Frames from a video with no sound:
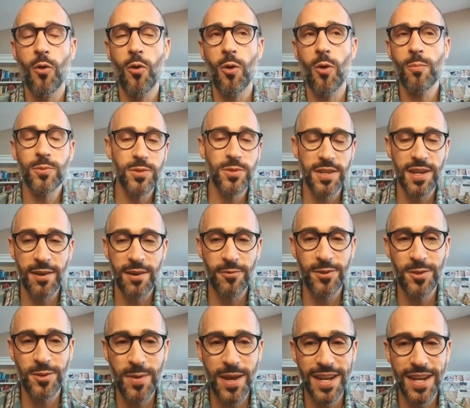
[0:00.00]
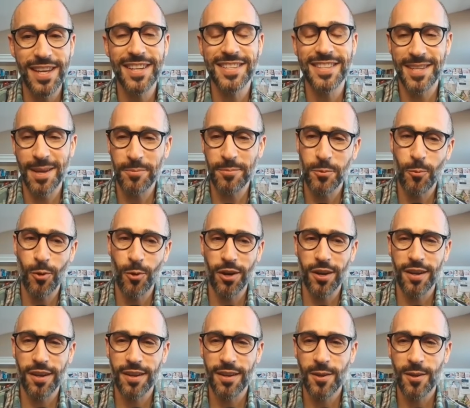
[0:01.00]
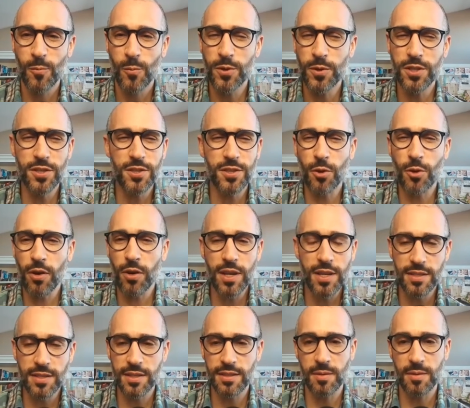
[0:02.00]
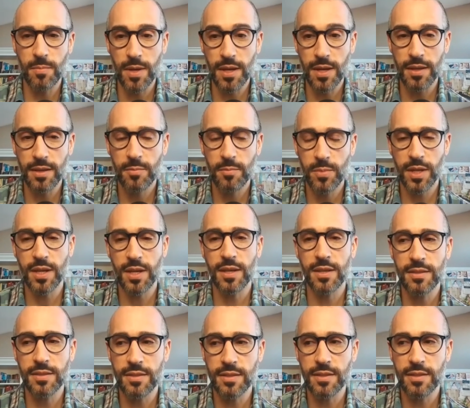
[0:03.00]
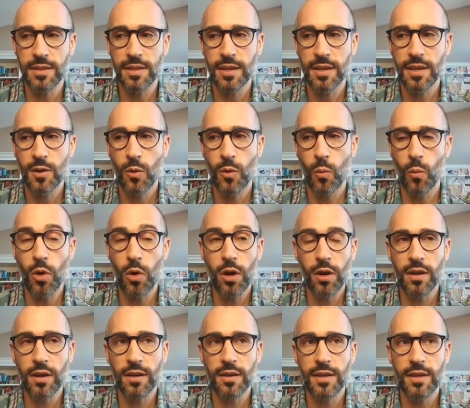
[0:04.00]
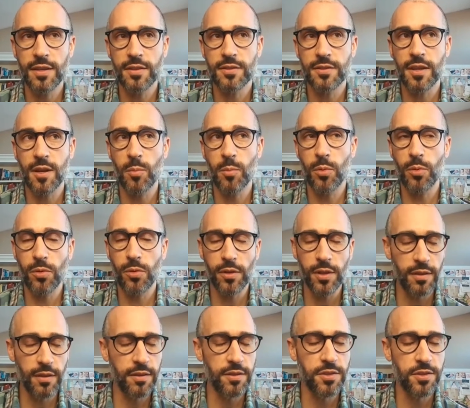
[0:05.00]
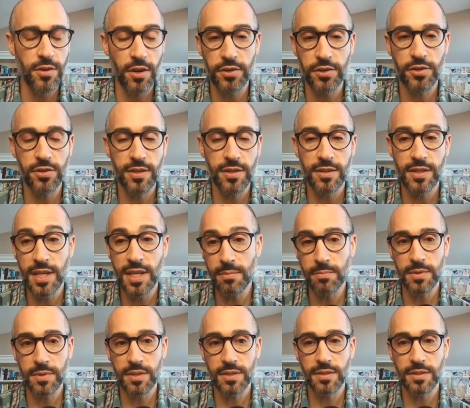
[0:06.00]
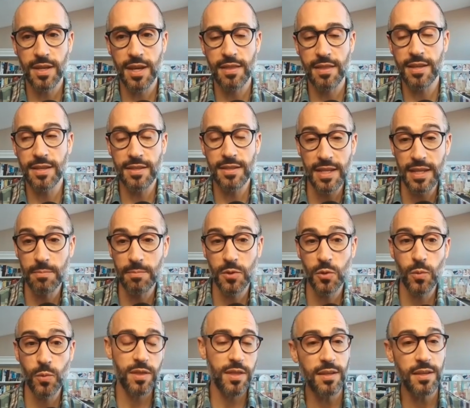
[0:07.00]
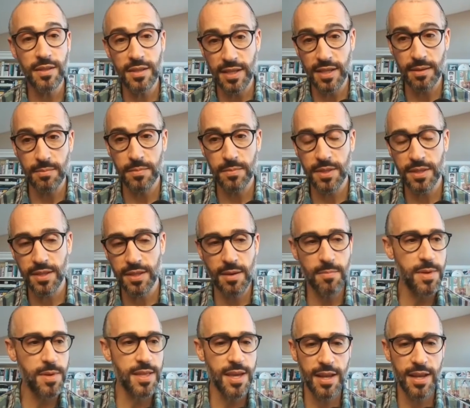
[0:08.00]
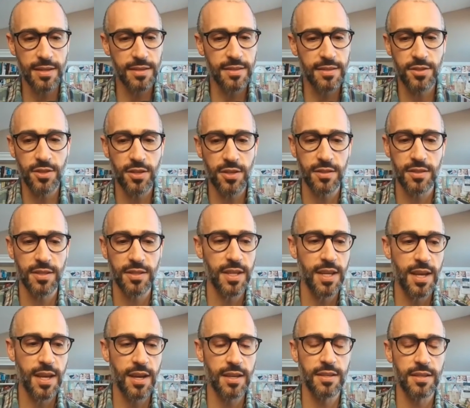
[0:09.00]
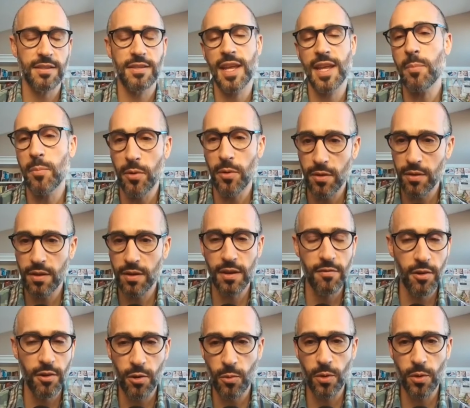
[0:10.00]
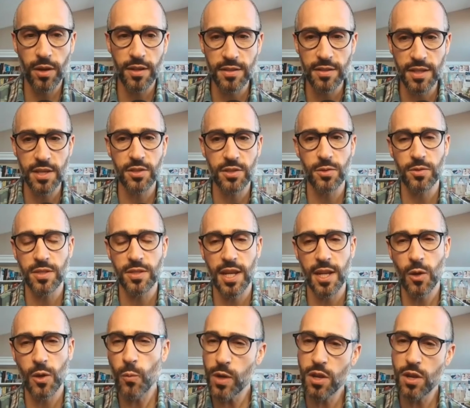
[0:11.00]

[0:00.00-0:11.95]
almost in every domain except work, which is crazy to me because work is completely structured in teams and in teams within teams. I mean, that is just a staple of our organizational setting.